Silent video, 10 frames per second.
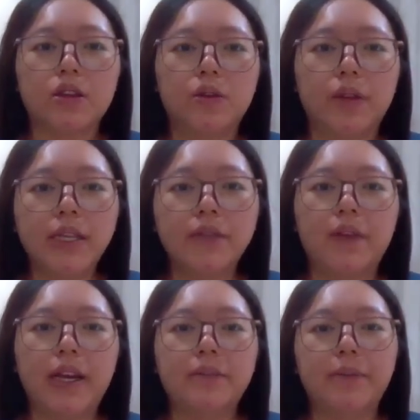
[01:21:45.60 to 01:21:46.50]
So this
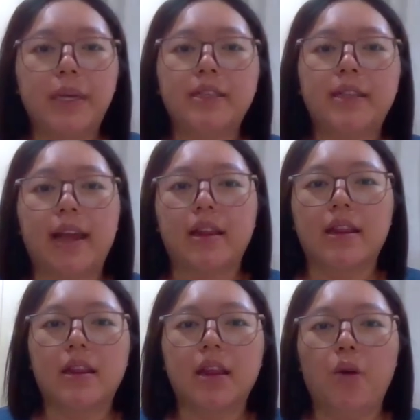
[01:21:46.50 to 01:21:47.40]
phrase means that
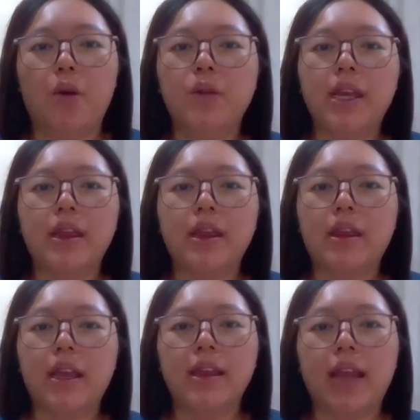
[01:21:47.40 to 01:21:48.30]
the only
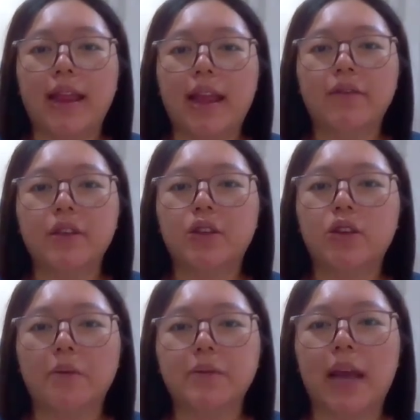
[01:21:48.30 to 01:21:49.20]
thing that never
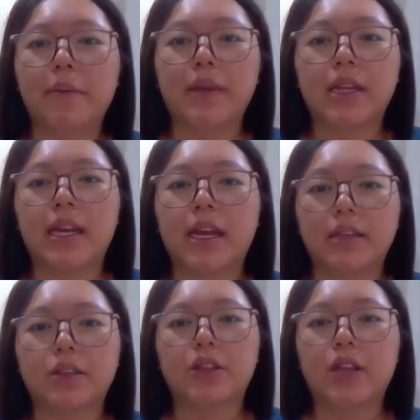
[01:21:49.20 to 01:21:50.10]
stops happening
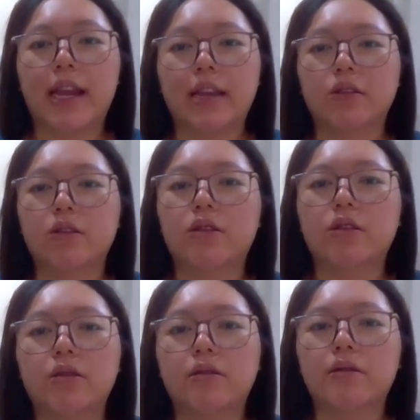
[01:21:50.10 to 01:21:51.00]
is
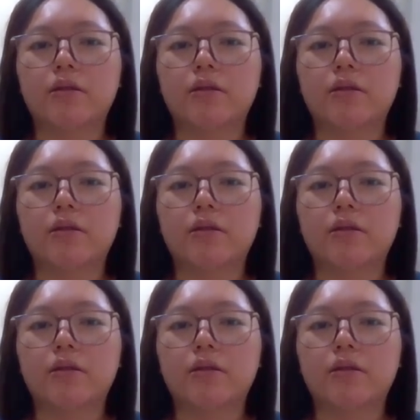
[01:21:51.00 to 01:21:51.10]
change.